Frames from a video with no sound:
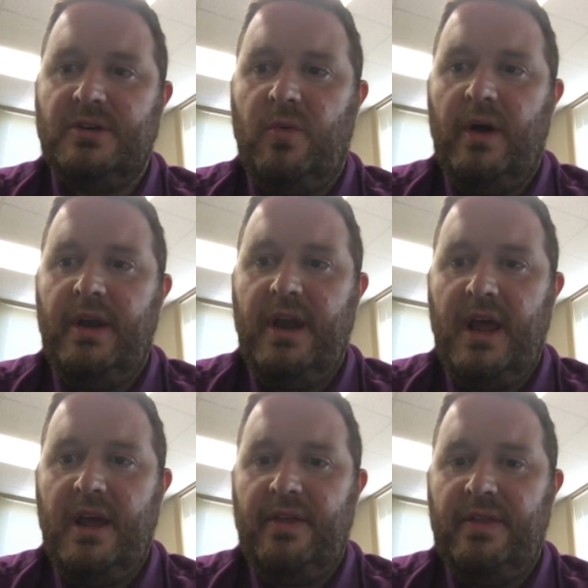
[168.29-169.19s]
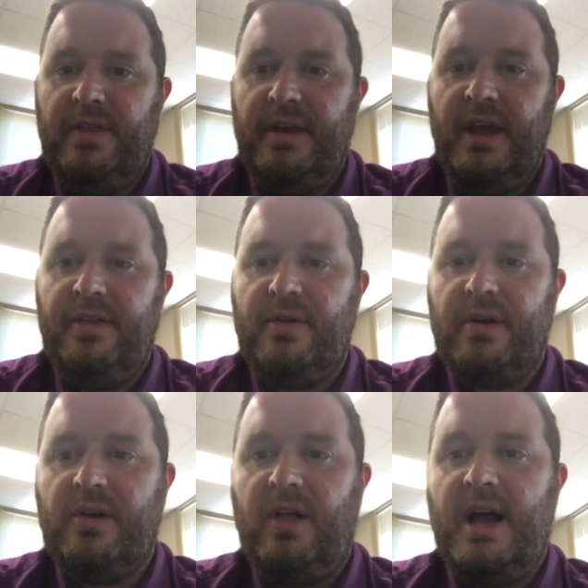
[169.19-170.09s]
So one day, the day they're
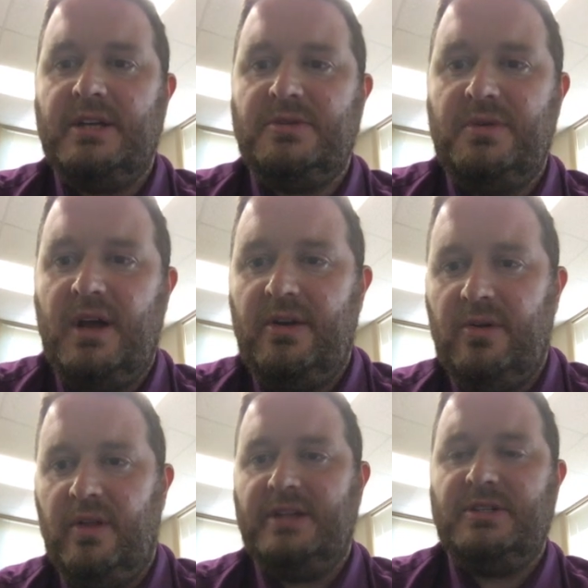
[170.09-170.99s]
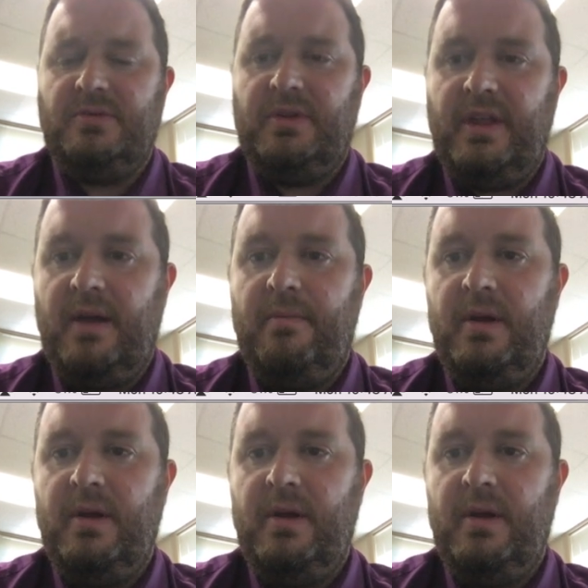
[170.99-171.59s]
in class, I do a lesson with them.